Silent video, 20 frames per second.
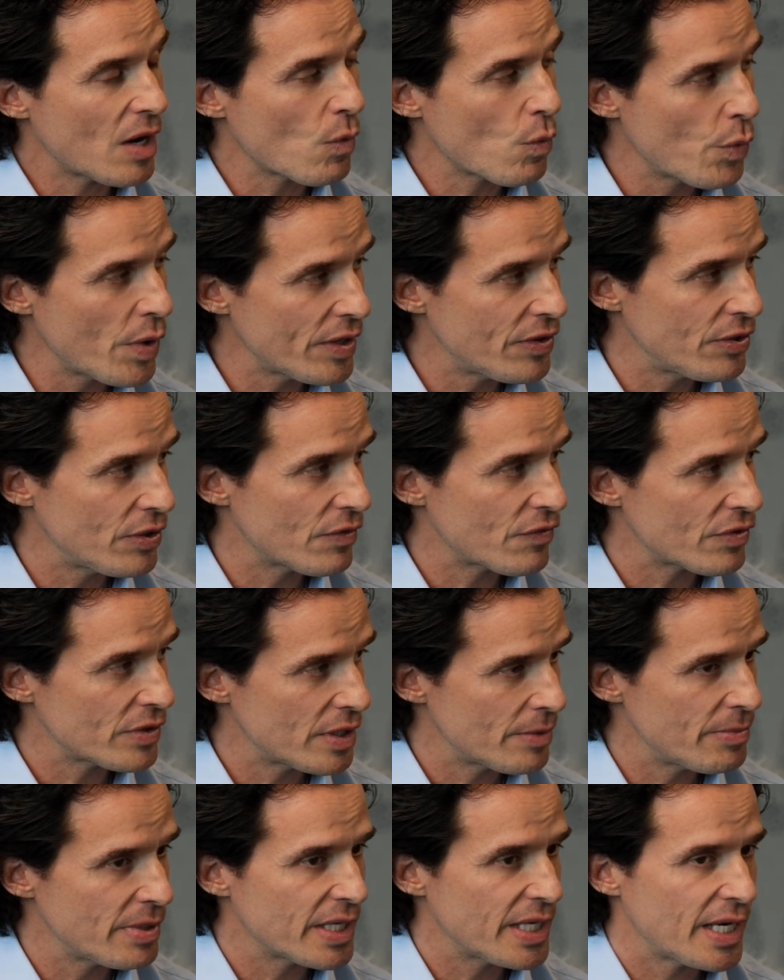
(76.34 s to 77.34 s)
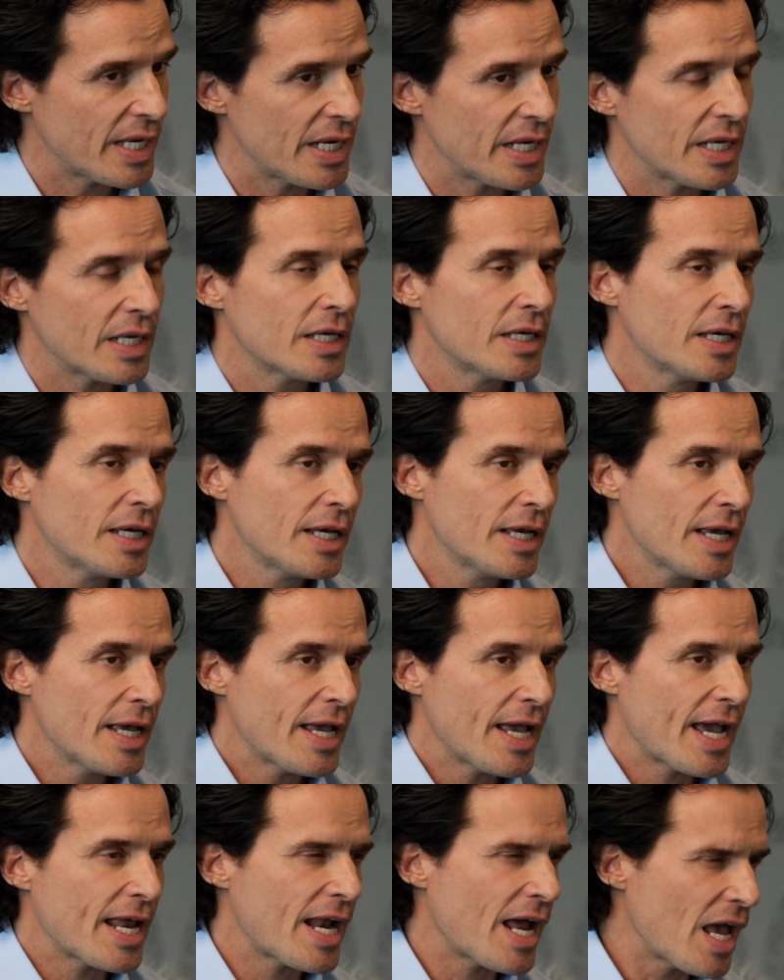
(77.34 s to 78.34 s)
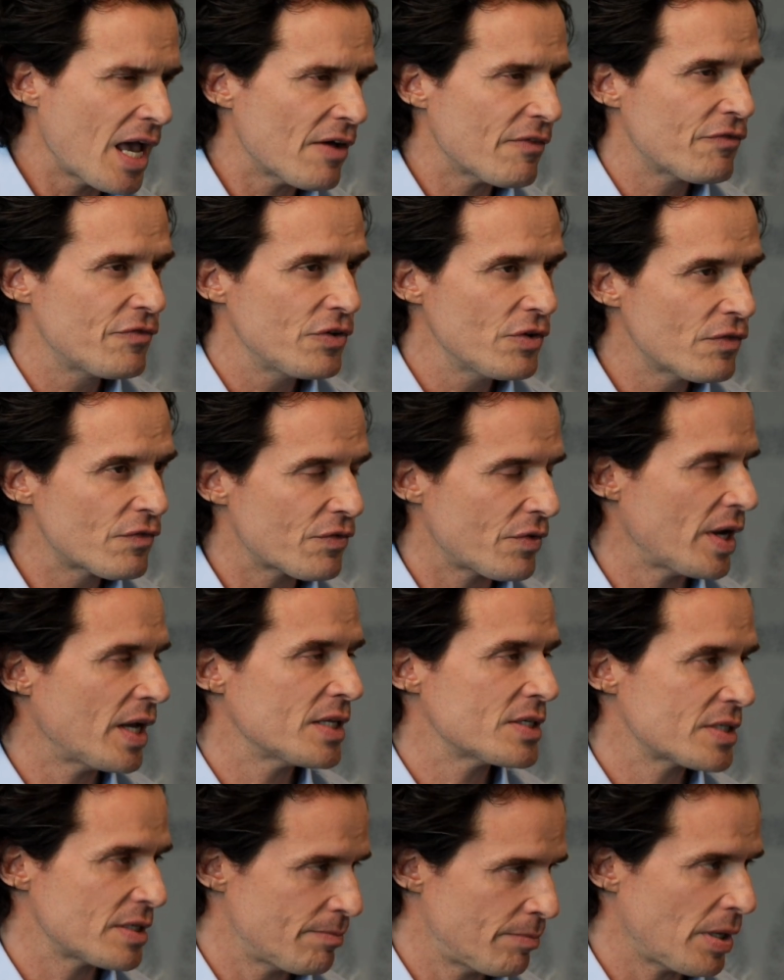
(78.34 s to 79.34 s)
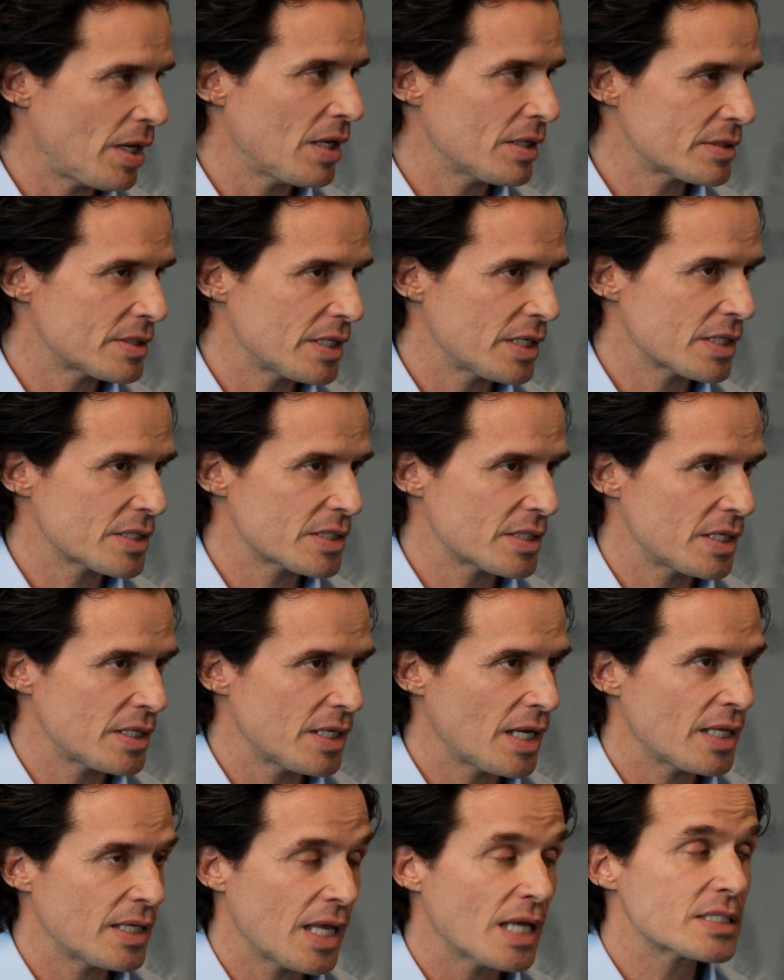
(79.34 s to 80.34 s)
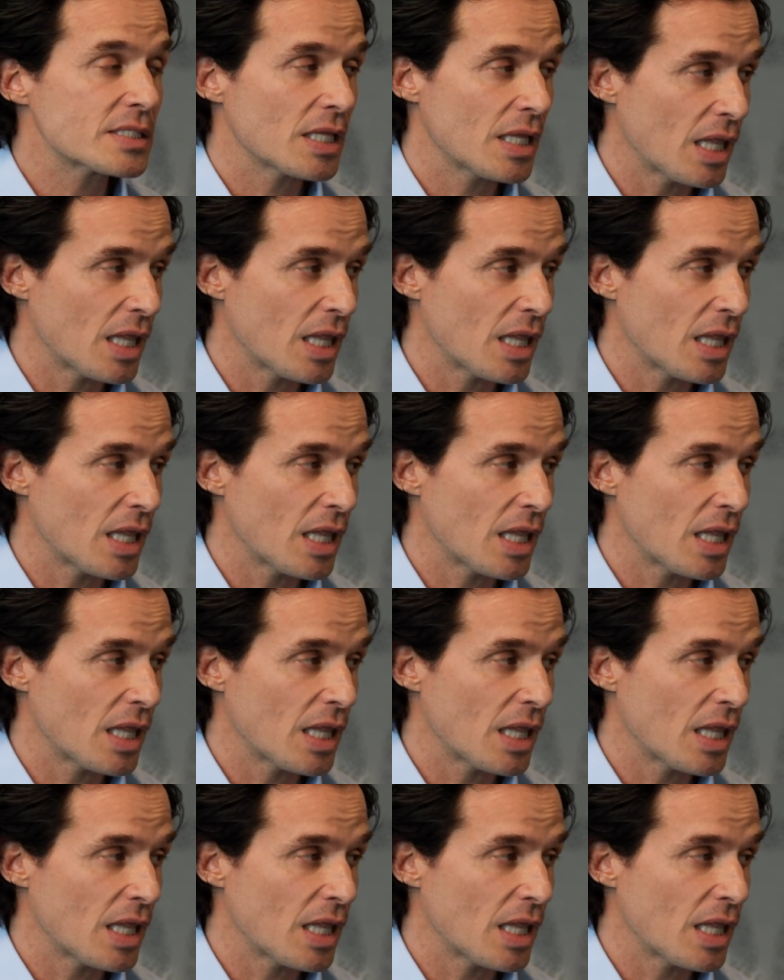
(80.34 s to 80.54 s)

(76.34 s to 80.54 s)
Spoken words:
are with you from the beginning. And I have few friends in politics, and that's a